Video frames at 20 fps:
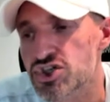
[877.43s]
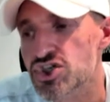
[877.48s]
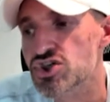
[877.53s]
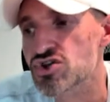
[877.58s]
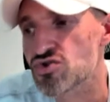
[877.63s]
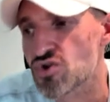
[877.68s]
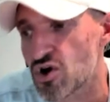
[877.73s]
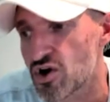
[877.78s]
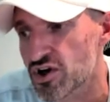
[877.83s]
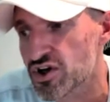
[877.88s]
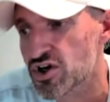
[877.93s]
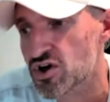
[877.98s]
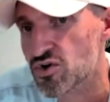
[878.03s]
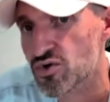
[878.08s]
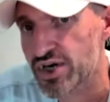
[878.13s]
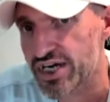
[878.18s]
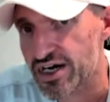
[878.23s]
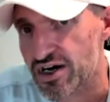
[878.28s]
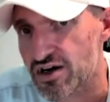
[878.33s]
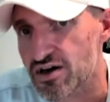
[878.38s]
strong
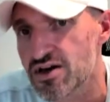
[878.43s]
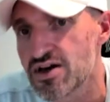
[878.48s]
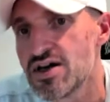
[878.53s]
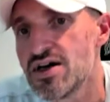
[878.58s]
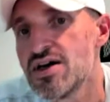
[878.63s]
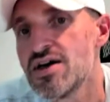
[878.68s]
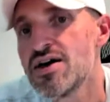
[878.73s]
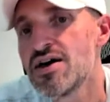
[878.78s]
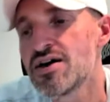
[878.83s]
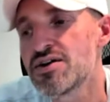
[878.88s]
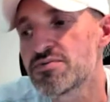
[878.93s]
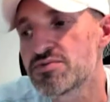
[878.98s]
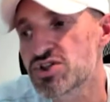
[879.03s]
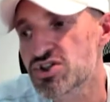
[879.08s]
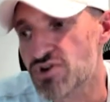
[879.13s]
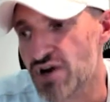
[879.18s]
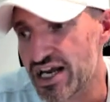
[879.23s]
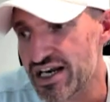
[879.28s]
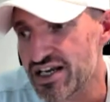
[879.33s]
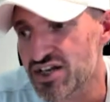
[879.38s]
career
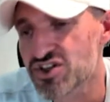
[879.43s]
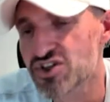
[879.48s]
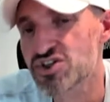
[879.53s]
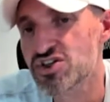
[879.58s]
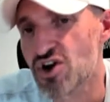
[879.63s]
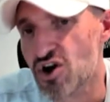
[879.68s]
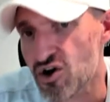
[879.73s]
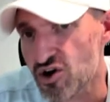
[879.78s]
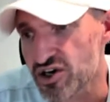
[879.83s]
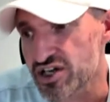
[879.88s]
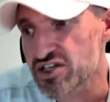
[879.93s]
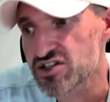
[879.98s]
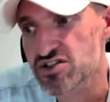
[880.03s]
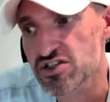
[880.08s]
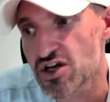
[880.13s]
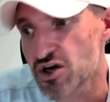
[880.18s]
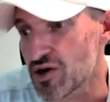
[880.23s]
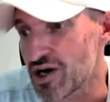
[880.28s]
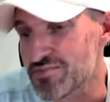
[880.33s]
trading just earnings low.